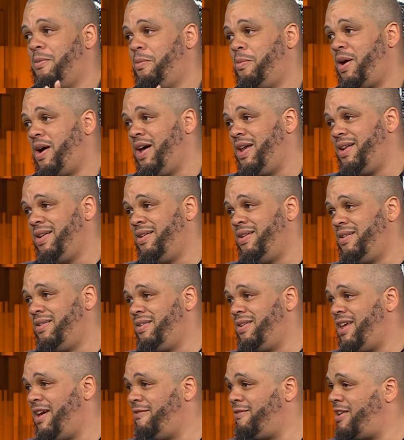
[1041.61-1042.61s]
But
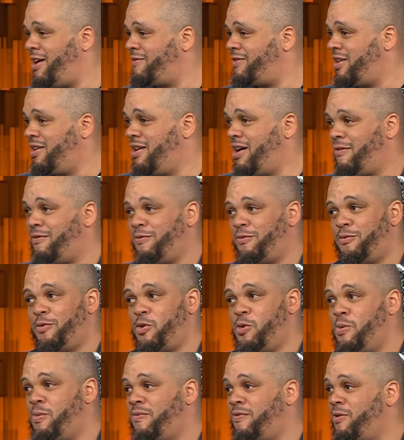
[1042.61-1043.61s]
they've left enough
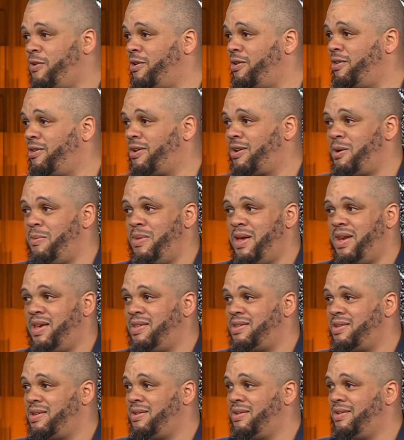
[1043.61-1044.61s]
room for the
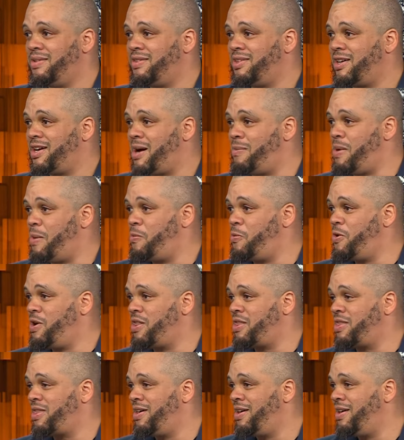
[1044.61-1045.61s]
committee to come up
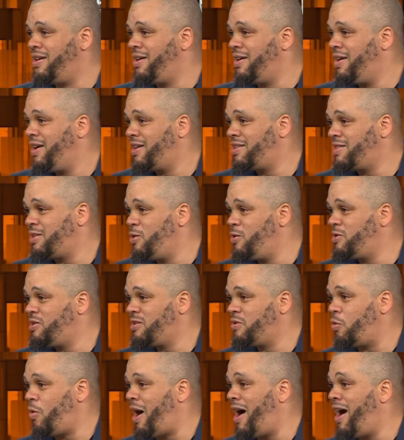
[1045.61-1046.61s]
with
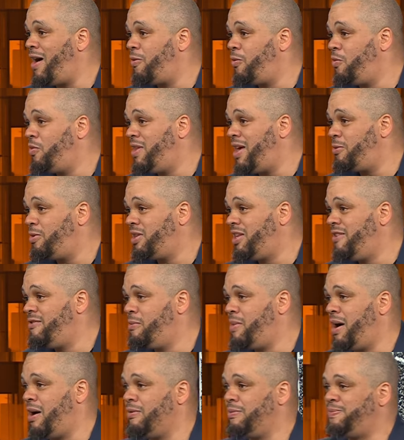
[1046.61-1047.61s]
excuses why they would leave
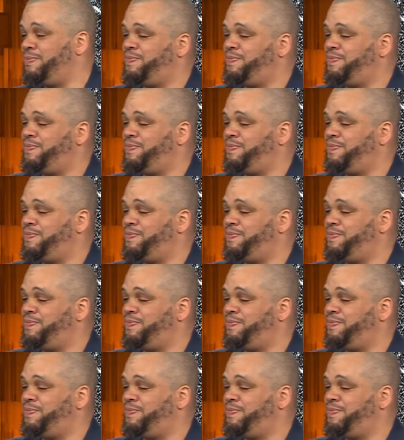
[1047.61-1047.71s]
them out.